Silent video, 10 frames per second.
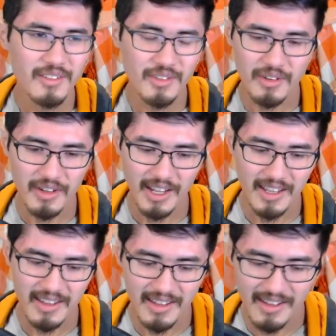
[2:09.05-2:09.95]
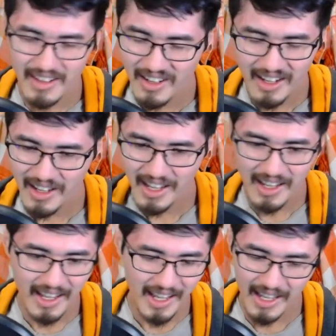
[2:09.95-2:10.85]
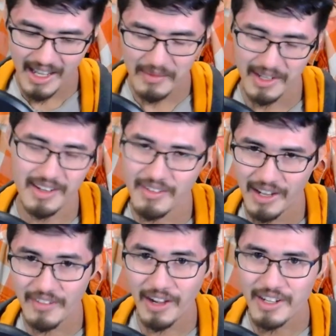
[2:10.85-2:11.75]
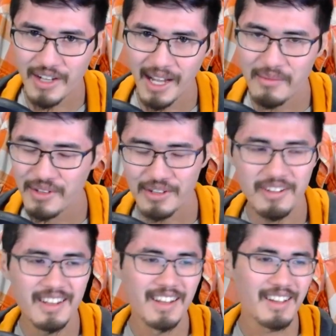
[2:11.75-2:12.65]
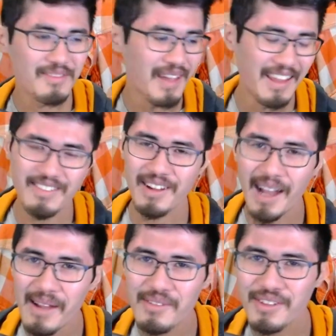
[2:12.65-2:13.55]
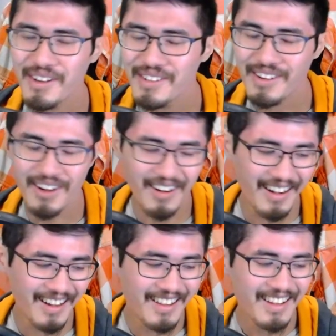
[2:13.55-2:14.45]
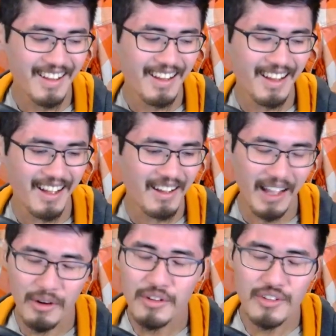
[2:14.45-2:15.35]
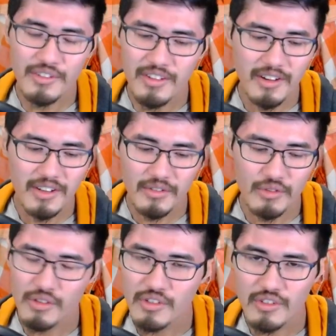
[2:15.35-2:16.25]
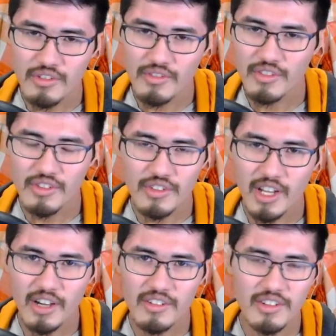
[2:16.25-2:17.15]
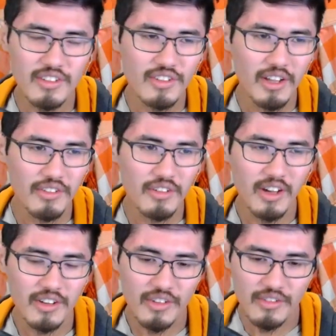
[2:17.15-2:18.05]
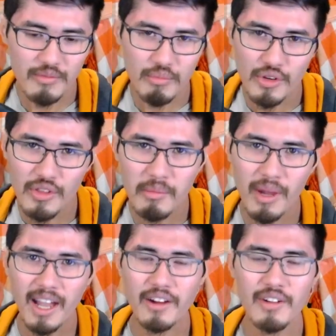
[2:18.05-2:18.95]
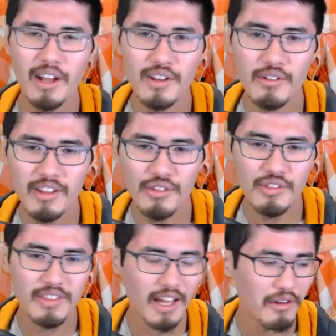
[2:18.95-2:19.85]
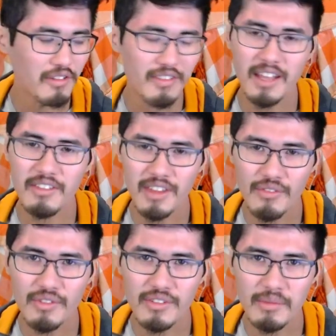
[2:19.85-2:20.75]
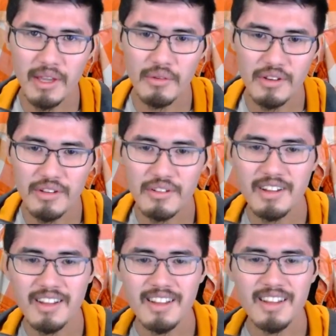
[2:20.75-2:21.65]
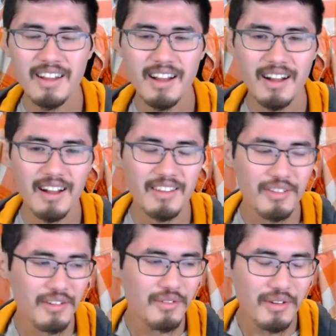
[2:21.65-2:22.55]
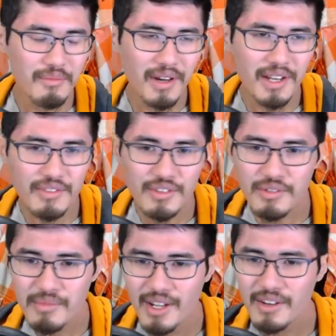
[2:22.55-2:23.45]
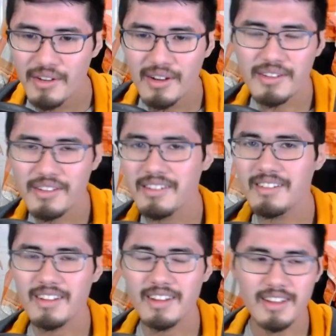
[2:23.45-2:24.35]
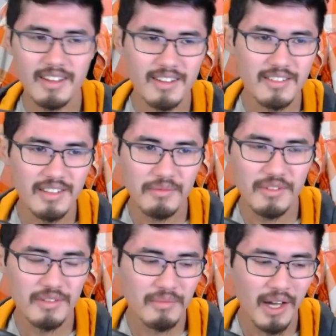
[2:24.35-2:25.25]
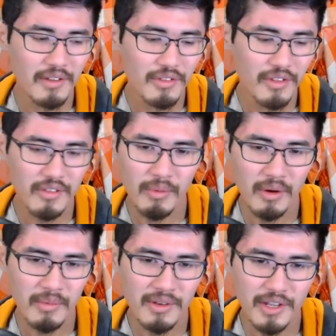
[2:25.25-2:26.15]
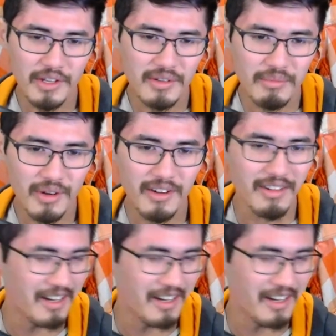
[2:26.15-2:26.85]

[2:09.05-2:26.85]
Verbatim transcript: So like, I mean, if I find time to, because man, time zones are hard. Uh, I would just you know I would just love to sit down in a Zatsudan, just put her in the background and listen. that, that definitely something I would do. Uh, so I wouldn't mind if she was my doctor, except just minus the experimentation part.